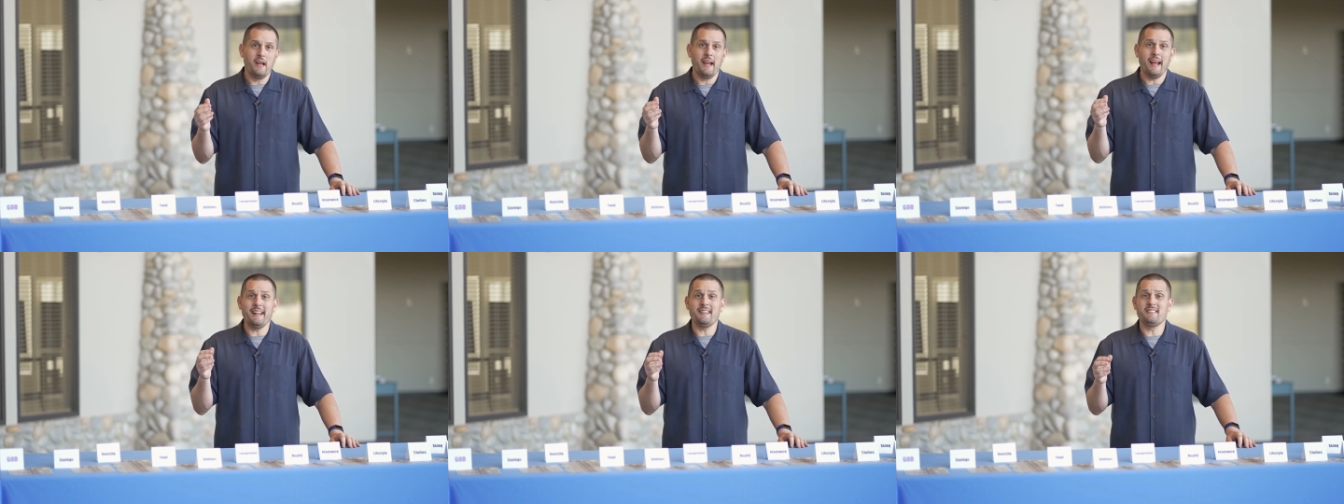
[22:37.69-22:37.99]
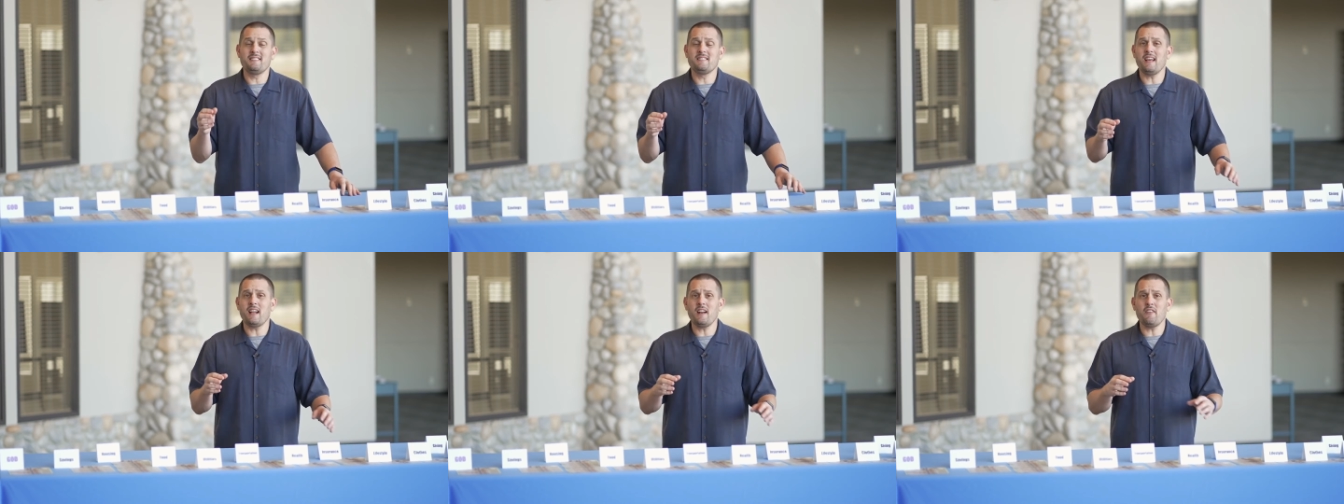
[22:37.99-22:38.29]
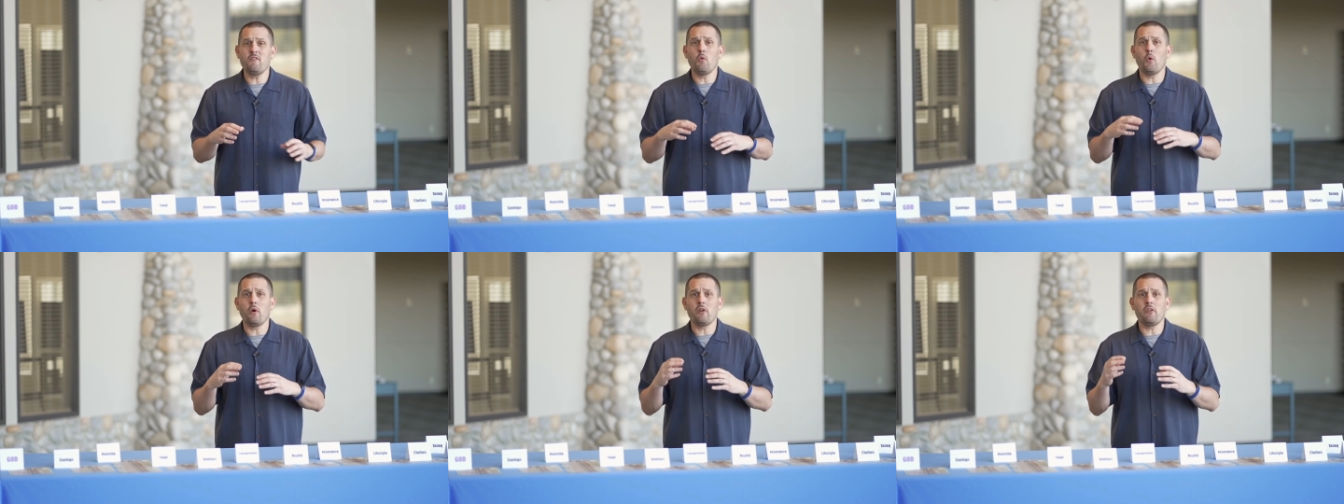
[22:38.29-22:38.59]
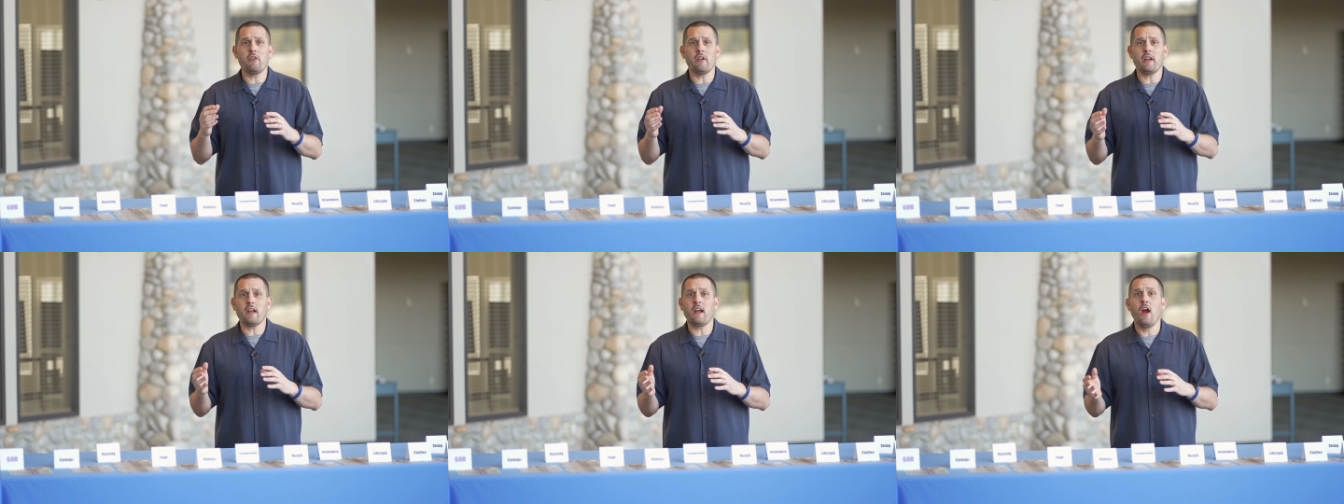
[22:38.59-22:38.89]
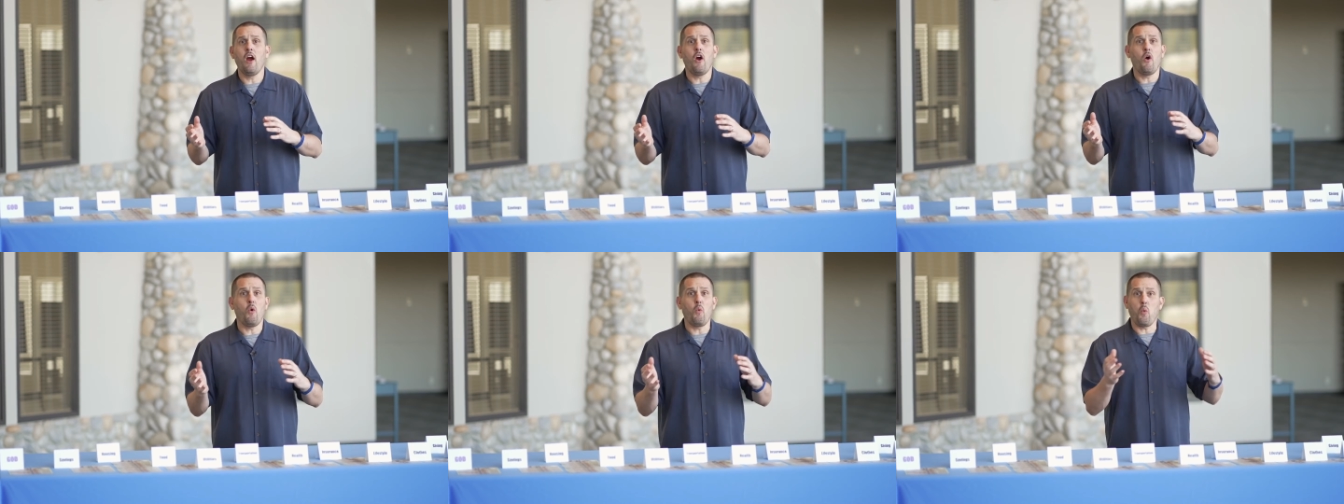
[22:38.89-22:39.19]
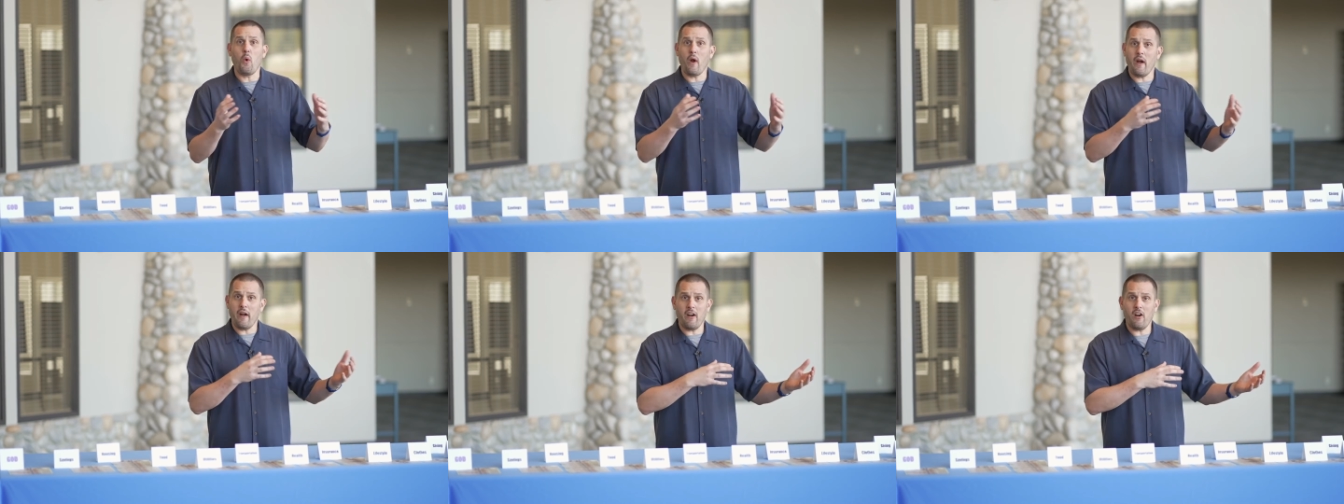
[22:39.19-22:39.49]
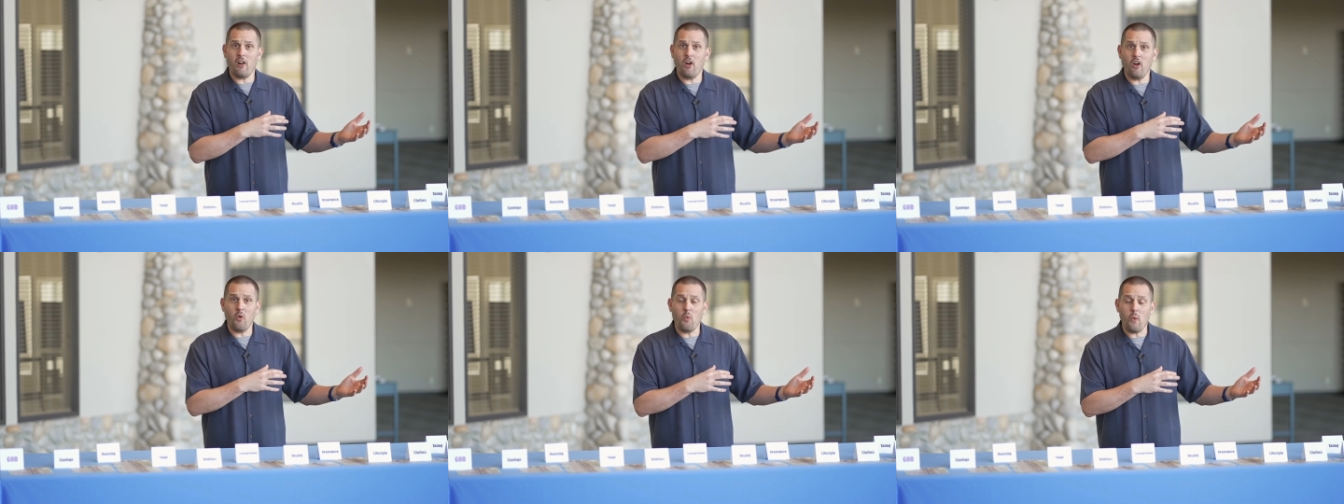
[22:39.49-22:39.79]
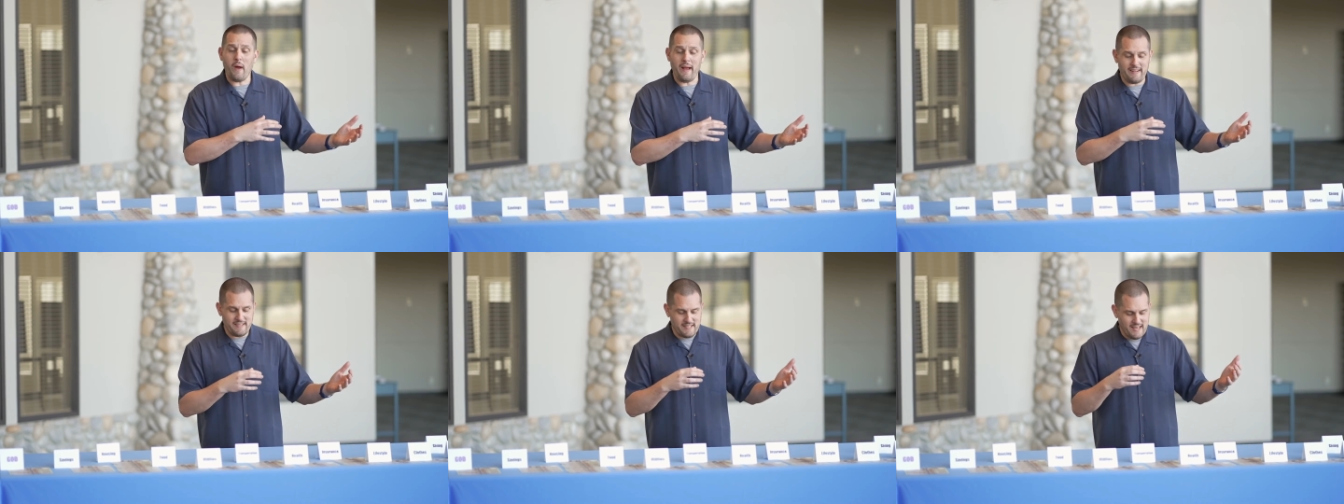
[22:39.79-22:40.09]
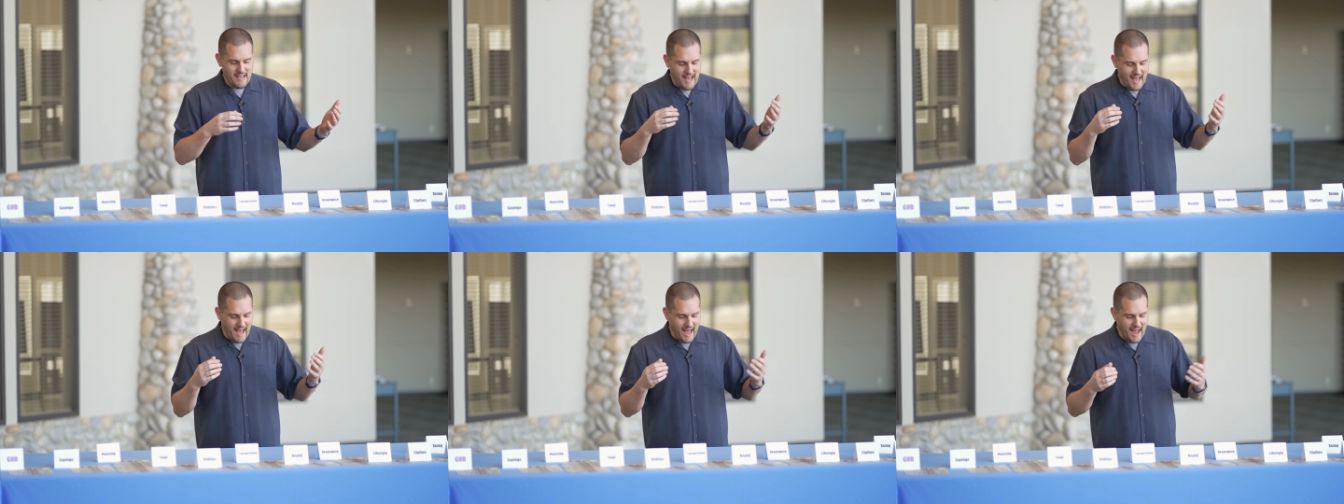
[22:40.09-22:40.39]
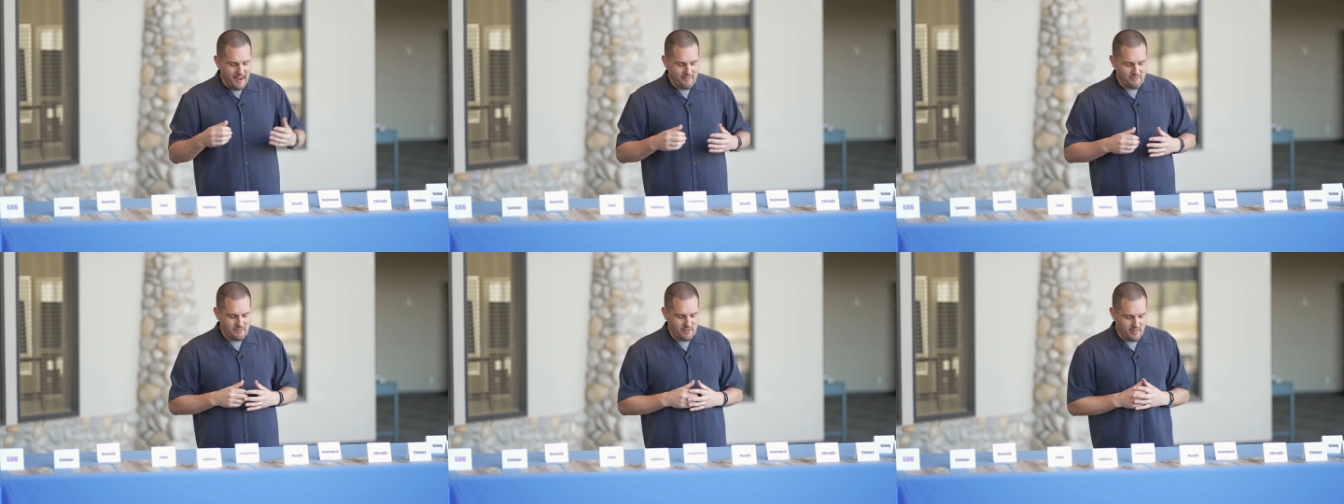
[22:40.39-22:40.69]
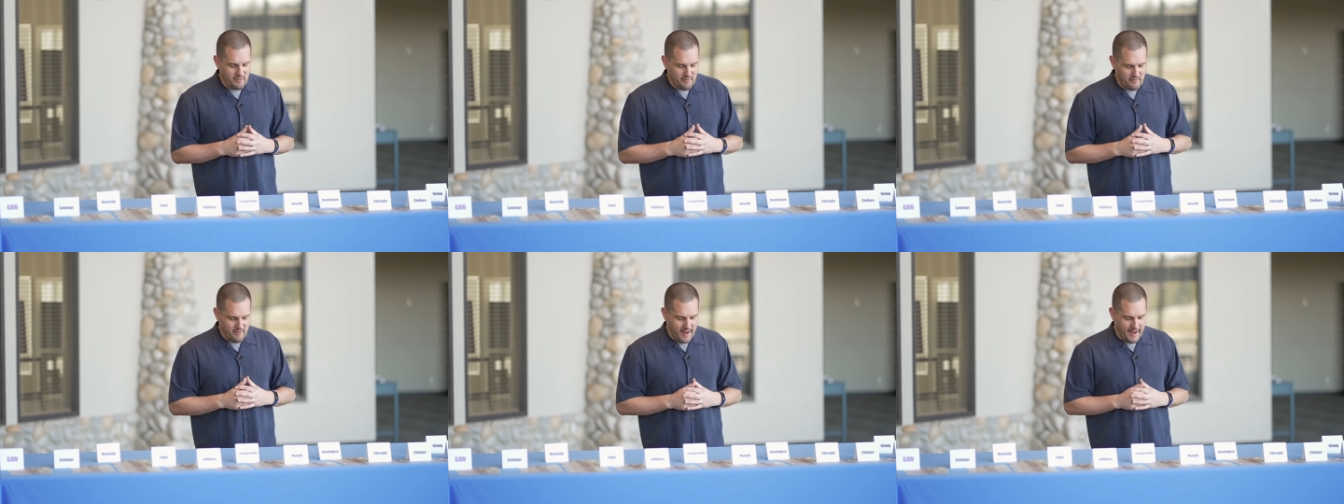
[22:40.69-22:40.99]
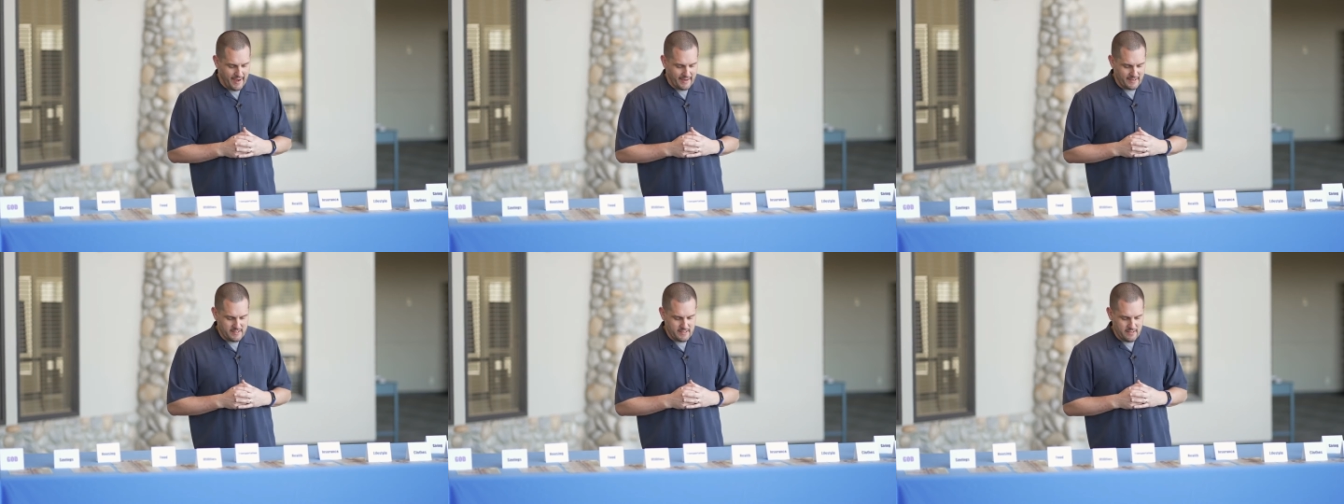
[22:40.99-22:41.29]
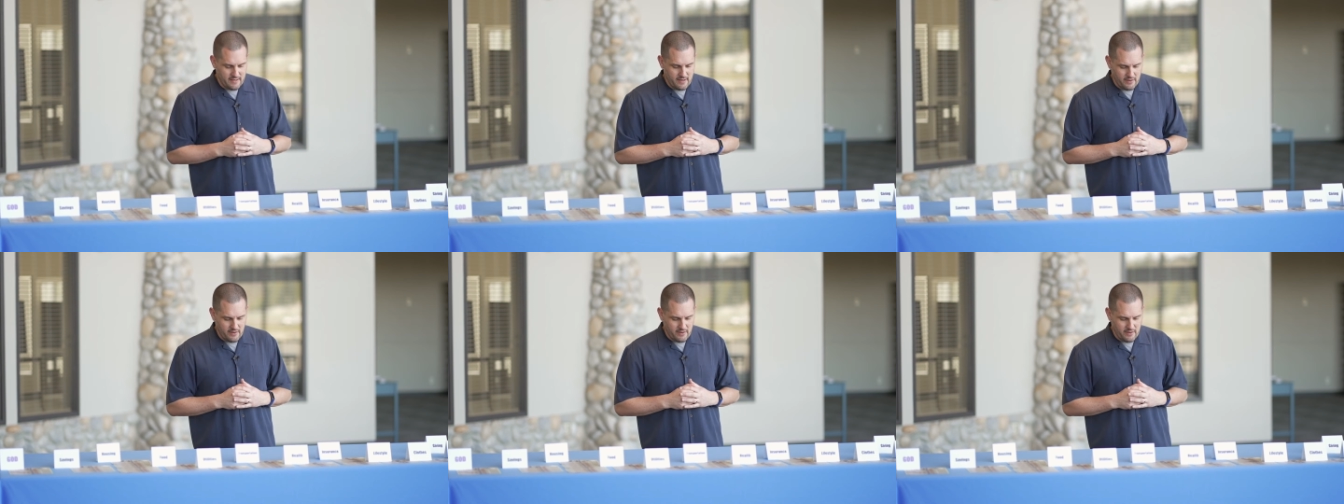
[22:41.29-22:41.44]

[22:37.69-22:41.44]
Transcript: instead of wondering where it all went after the fact.